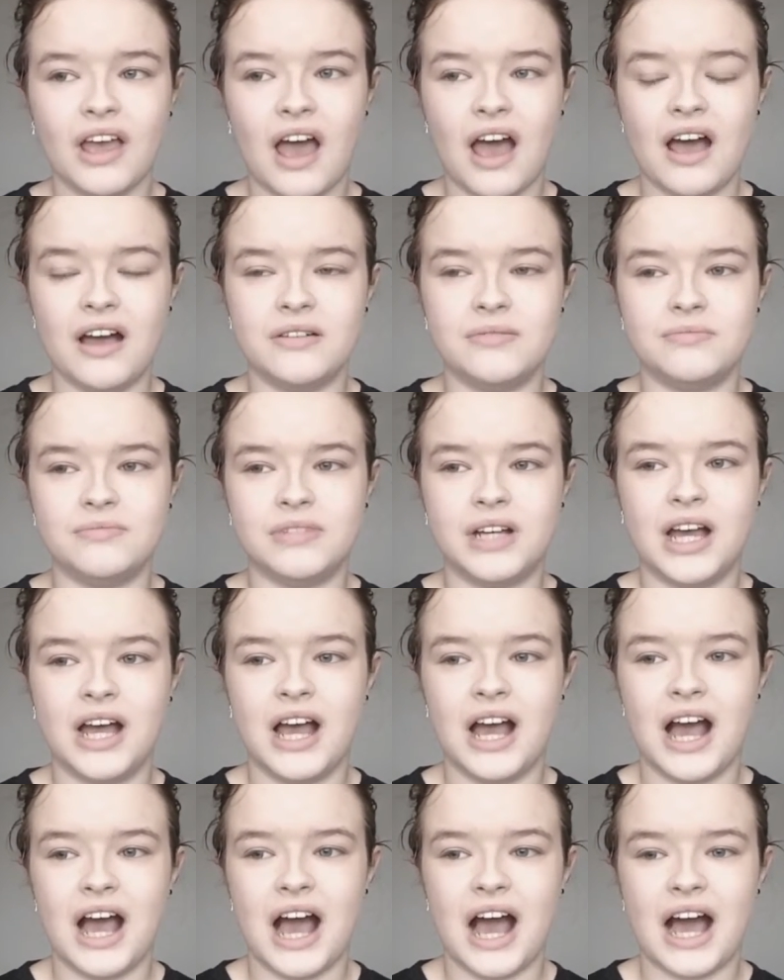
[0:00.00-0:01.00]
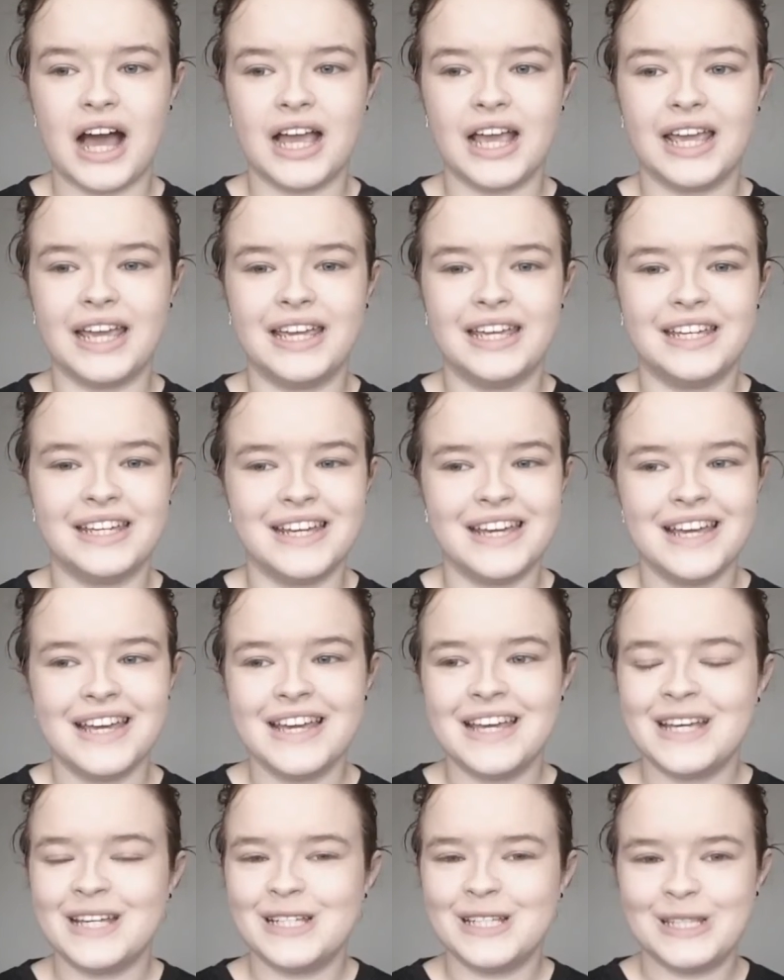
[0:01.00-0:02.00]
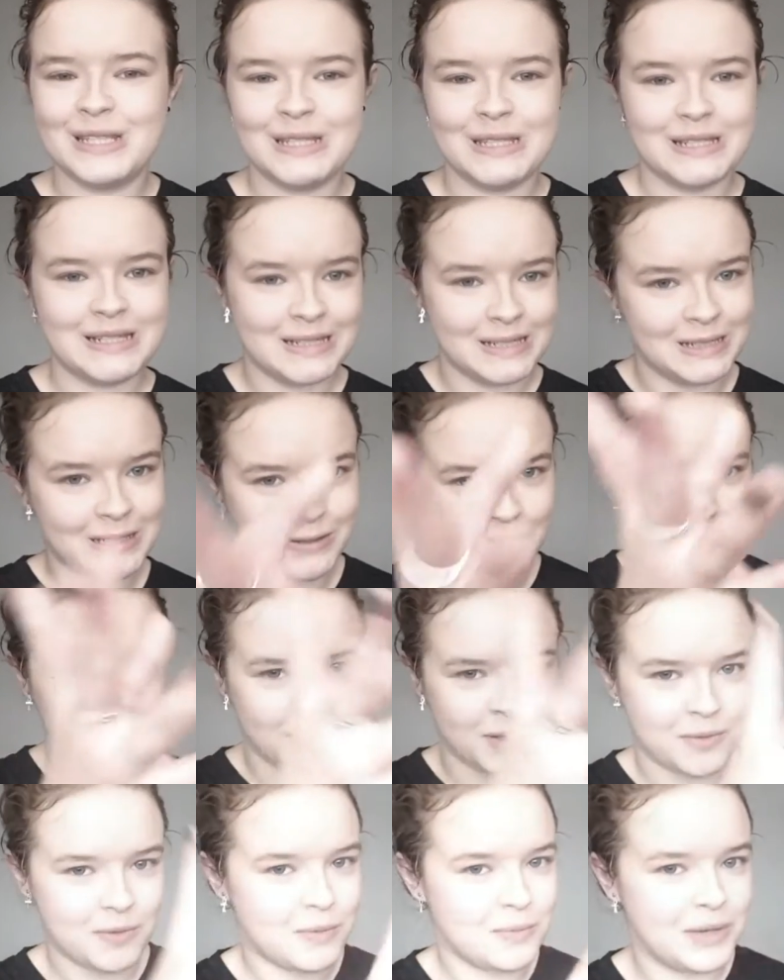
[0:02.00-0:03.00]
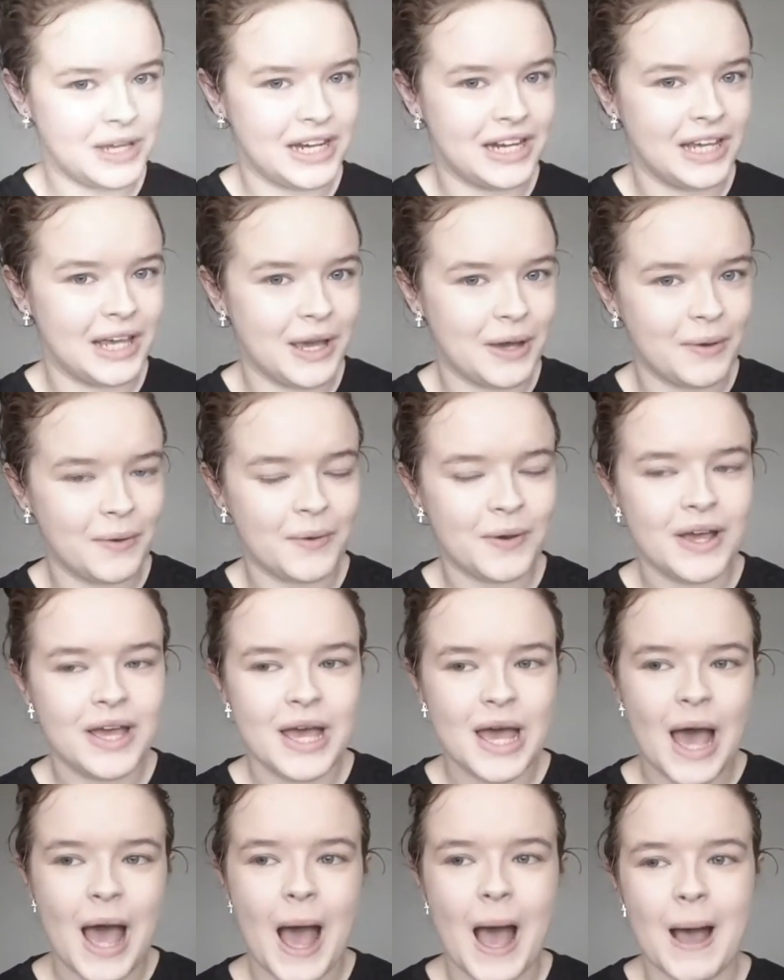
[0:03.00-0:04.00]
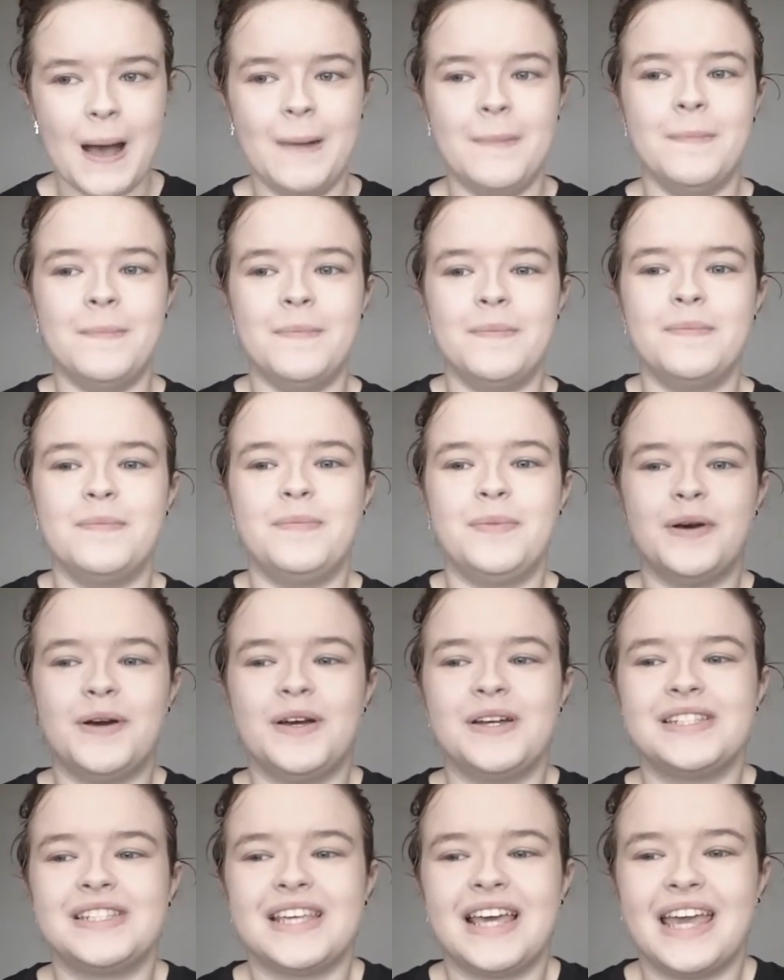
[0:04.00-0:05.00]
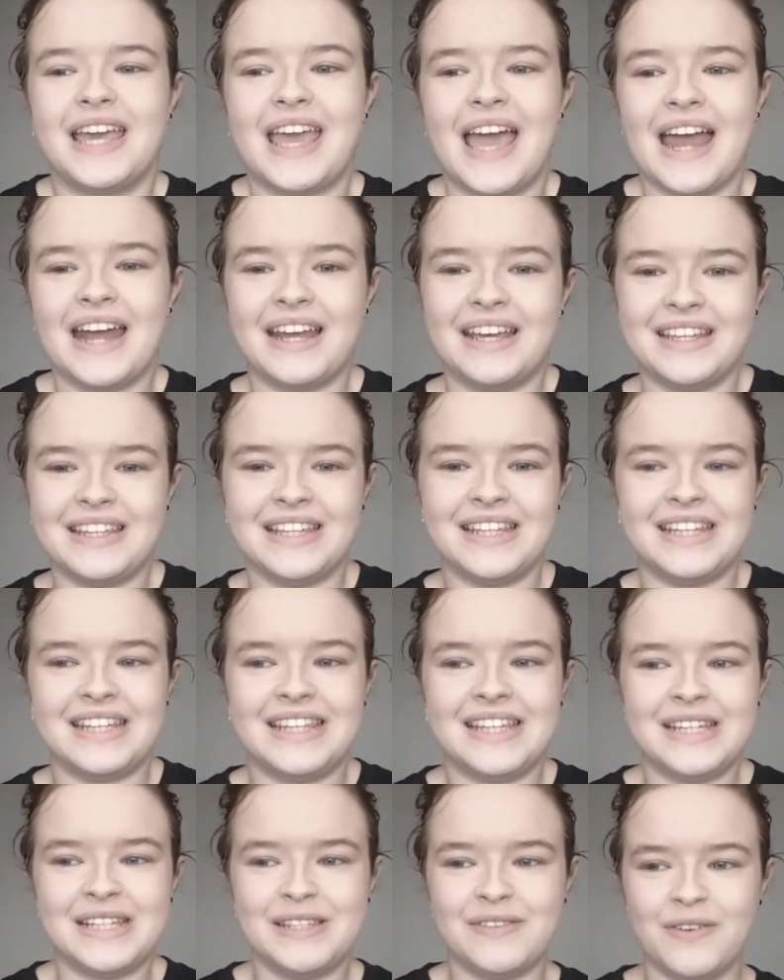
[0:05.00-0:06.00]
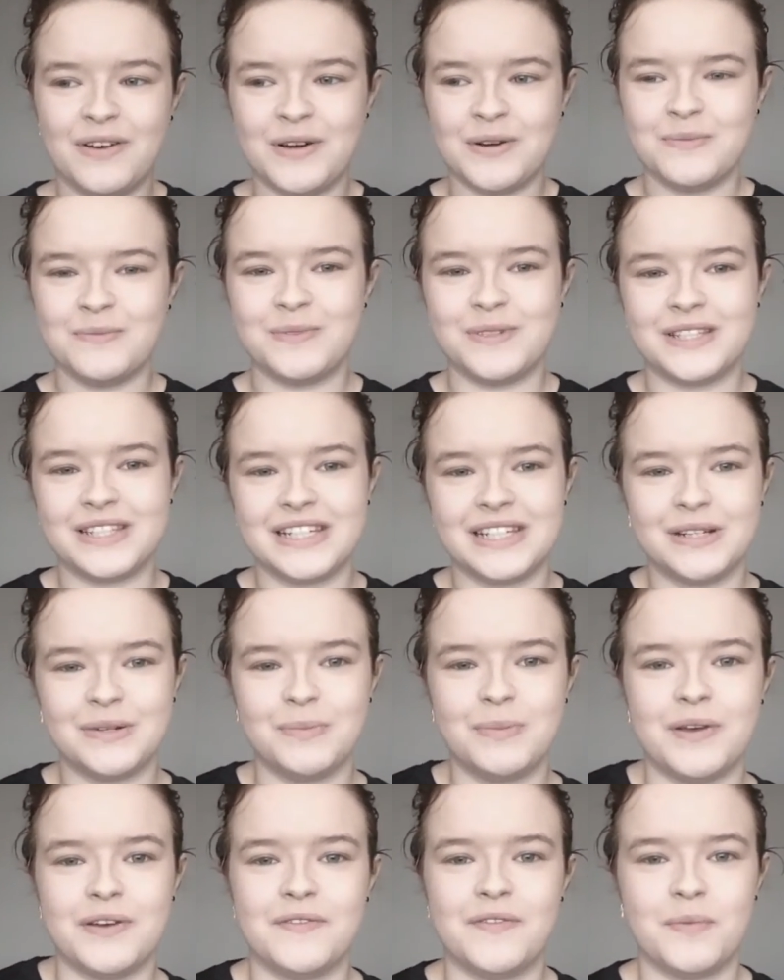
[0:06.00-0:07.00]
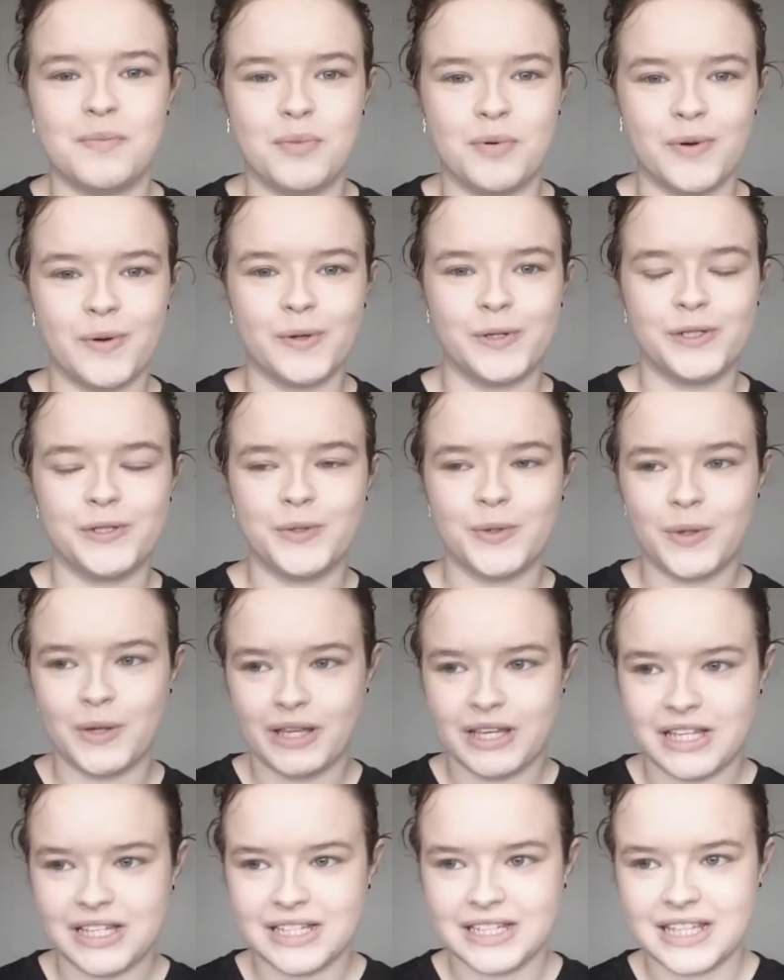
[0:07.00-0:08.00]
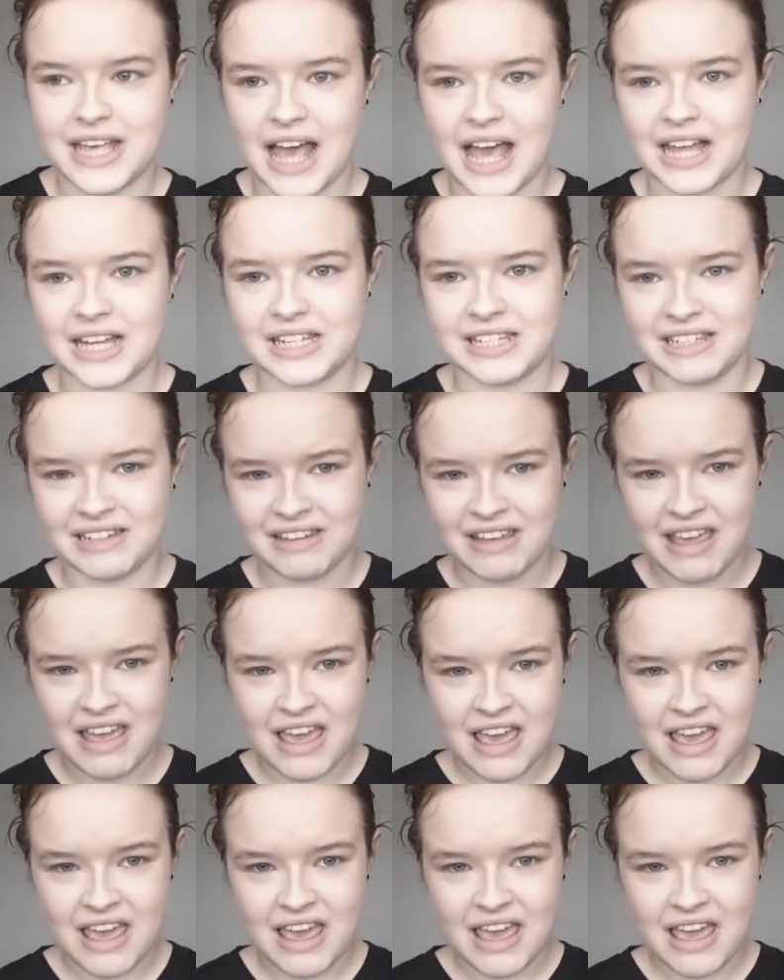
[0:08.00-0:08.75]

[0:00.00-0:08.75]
I still love you, Emilio, but again, I think this film was a little bit of a poor choice, and